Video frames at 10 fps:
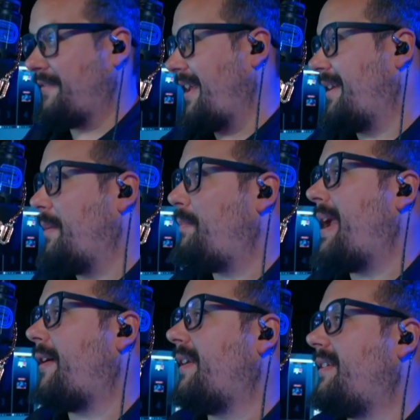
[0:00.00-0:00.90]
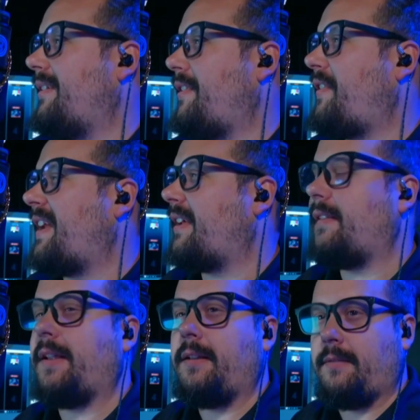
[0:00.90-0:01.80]
typed up
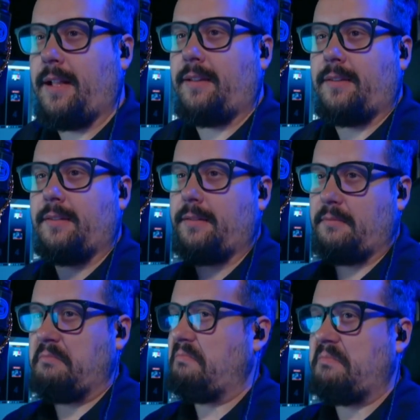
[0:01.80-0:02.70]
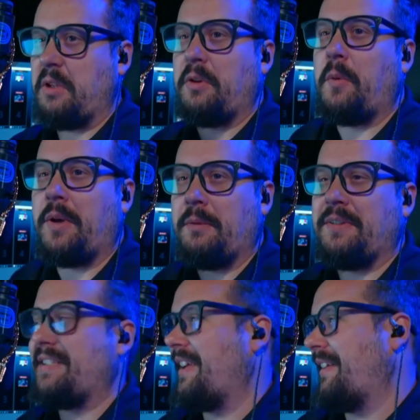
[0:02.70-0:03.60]
parenthetically. Don't know what he
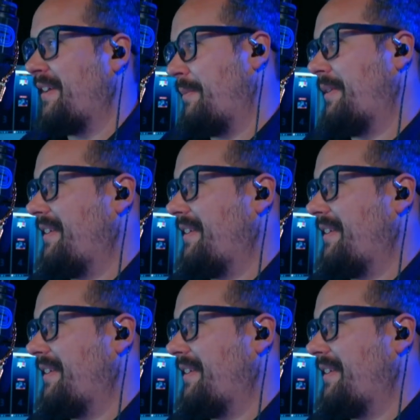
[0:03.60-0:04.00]
was saying there,